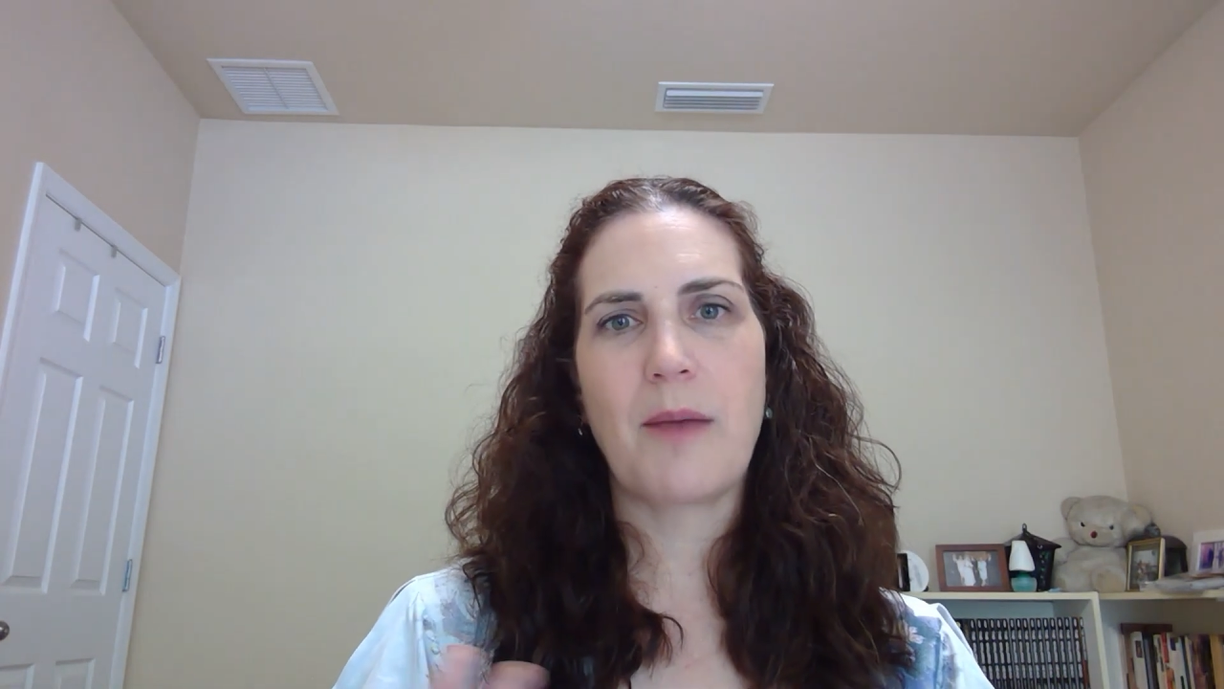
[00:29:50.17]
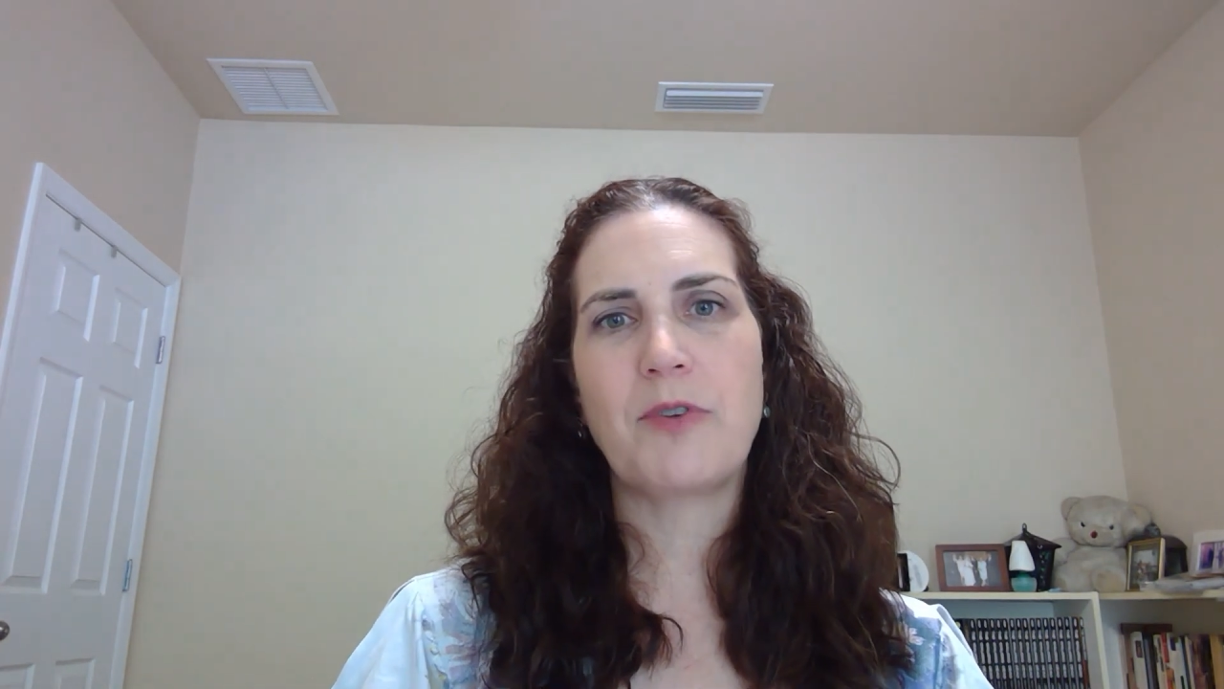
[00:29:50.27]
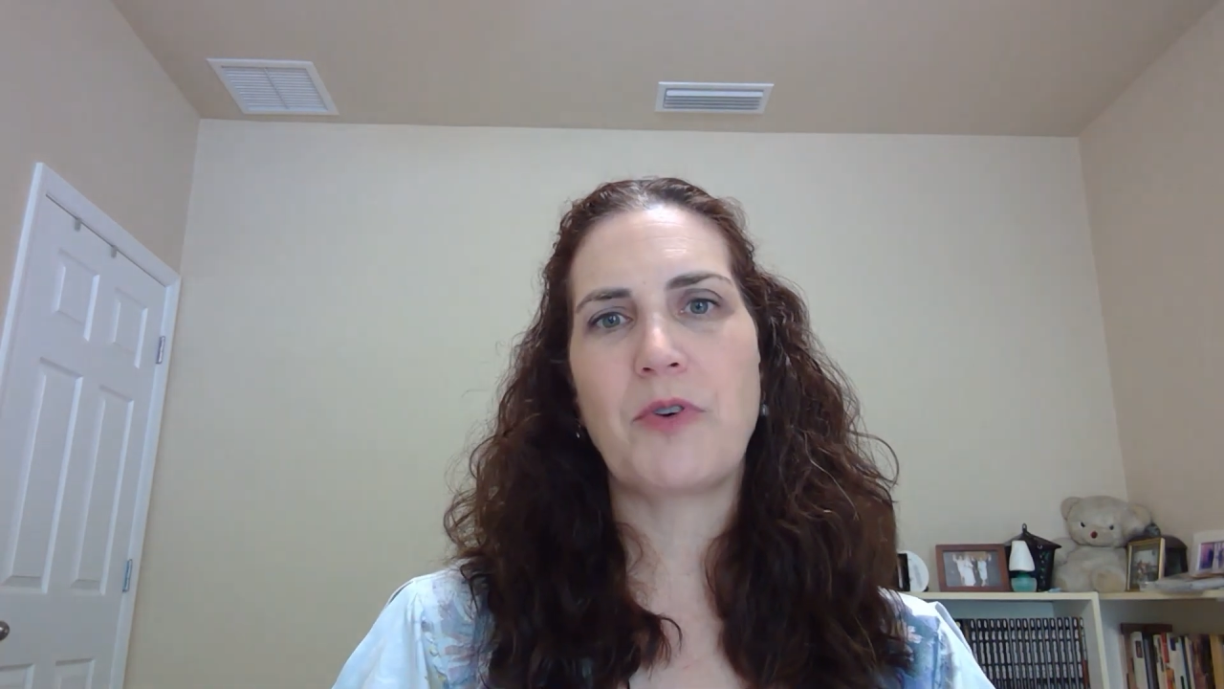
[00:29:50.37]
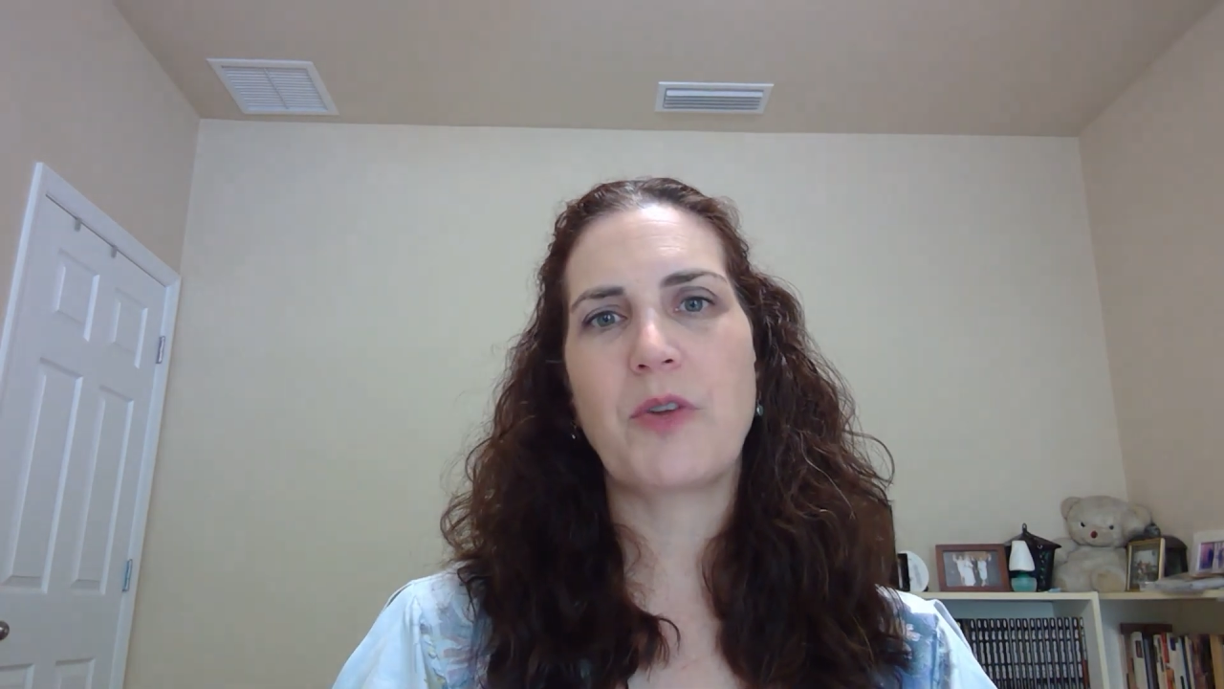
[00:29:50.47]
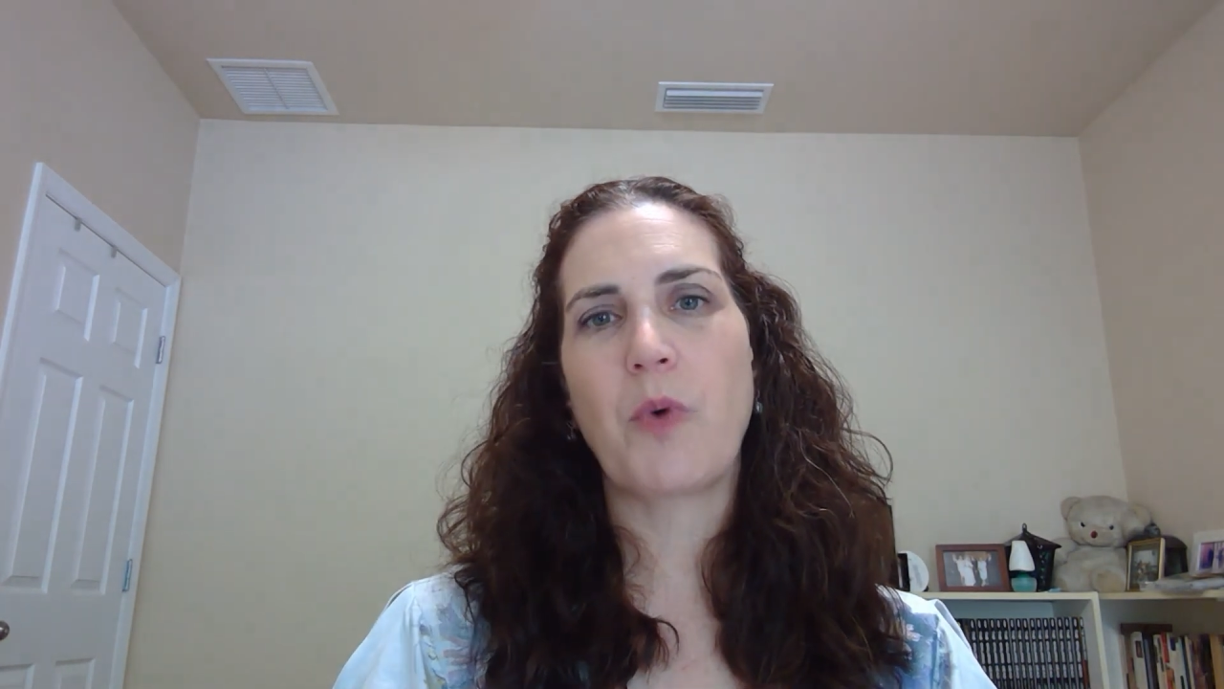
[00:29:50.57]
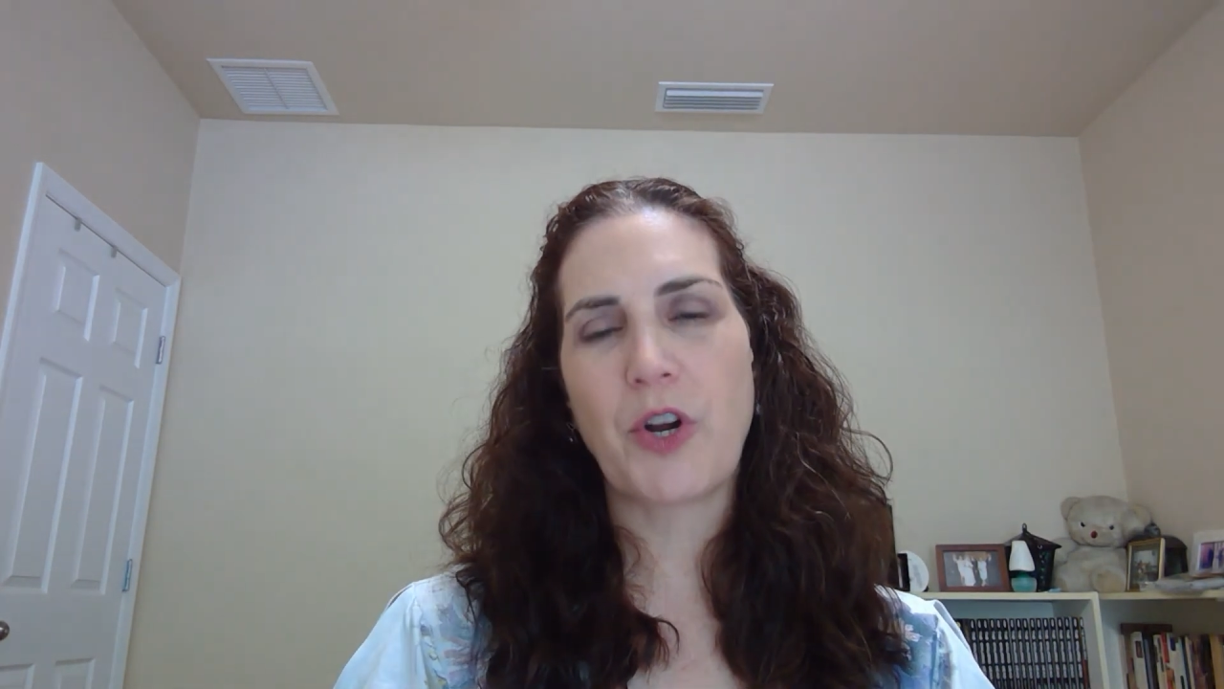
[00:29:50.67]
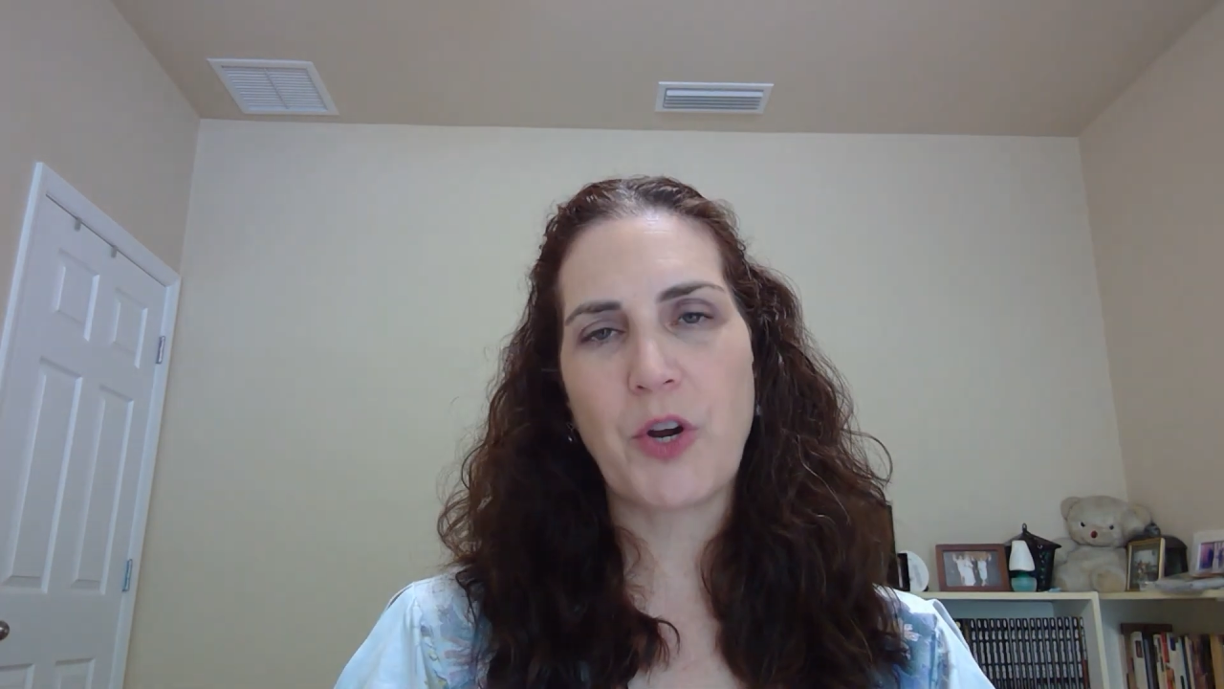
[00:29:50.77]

doing the Work